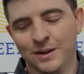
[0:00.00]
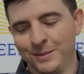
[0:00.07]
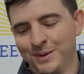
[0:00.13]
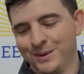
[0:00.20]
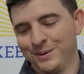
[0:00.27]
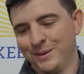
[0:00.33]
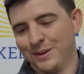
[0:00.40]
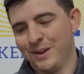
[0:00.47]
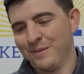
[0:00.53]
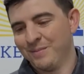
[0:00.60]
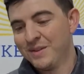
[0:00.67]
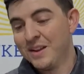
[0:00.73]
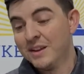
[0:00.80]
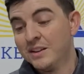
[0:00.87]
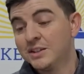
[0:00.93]
numbers for them.
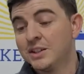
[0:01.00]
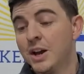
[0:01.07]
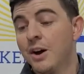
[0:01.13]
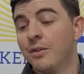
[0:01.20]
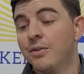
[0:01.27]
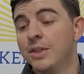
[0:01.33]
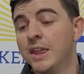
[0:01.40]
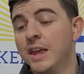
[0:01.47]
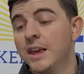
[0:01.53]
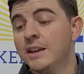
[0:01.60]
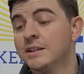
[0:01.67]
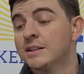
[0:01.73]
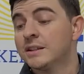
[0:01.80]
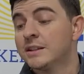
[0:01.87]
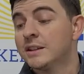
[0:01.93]
So
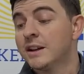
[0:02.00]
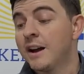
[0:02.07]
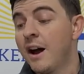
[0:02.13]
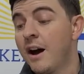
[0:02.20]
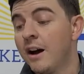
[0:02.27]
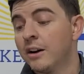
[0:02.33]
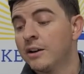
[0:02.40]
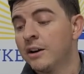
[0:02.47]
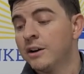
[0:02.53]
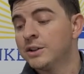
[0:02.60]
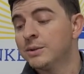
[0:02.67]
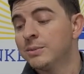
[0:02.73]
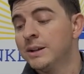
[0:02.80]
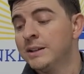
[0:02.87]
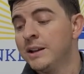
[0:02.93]
these uh,
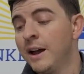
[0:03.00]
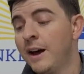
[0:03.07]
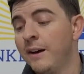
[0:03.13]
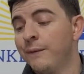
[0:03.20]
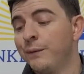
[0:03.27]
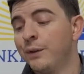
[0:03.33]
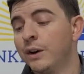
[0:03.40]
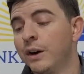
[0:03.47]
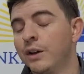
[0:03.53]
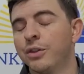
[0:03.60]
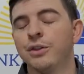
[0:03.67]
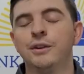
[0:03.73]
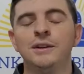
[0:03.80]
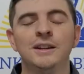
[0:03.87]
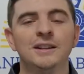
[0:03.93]
cars retail for
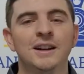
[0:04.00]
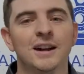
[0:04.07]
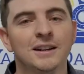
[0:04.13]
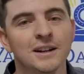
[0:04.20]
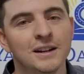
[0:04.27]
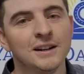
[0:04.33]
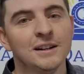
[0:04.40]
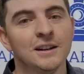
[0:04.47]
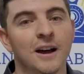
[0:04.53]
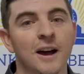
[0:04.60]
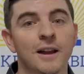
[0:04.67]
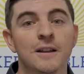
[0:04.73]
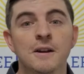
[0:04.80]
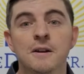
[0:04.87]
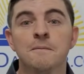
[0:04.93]

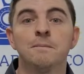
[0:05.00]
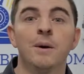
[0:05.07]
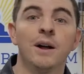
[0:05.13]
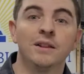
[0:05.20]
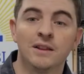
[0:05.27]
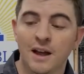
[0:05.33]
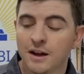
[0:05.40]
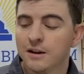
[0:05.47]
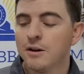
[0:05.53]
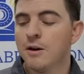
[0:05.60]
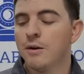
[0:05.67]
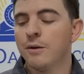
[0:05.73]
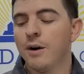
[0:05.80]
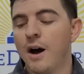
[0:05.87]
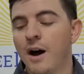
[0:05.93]
$39.99, but they
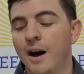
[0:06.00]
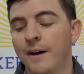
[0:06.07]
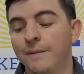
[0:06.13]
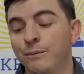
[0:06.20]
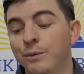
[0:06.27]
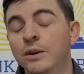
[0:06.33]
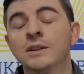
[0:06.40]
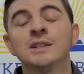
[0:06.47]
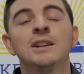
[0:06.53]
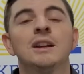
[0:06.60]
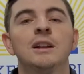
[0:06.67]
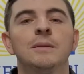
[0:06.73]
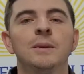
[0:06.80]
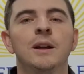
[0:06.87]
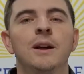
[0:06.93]
go, um, we're
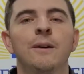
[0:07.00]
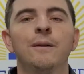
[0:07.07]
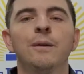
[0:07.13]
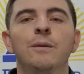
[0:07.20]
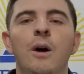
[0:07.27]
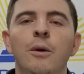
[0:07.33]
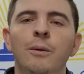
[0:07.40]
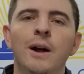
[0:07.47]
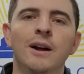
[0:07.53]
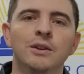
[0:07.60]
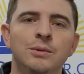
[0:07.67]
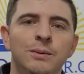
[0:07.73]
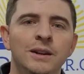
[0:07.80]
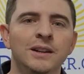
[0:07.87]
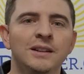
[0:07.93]
selling them here
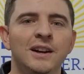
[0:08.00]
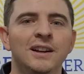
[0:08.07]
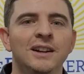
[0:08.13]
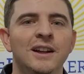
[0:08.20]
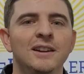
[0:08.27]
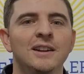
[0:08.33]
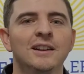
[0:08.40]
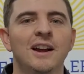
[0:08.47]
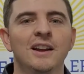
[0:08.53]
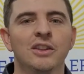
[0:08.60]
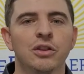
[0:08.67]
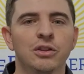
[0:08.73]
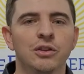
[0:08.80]
around $29.99 to